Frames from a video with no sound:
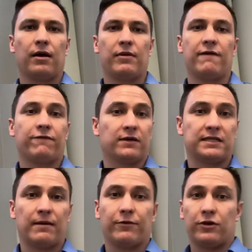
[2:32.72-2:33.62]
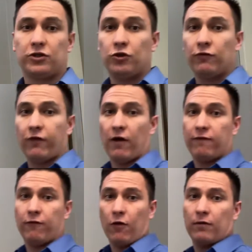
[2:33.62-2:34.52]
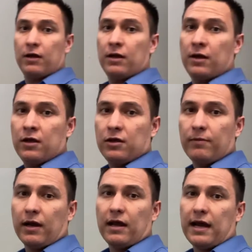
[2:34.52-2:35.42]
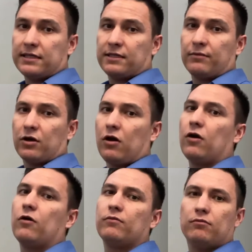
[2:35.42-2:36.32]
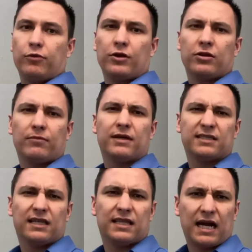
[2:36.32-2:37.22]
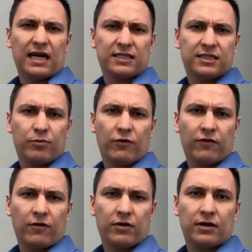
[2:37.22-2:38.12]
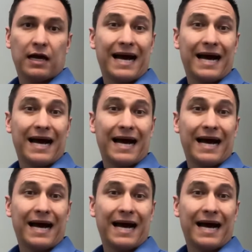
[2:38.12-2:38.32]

If, for example, they're too far forward, you might ask them to go, oh, poquito más atrás, por favor.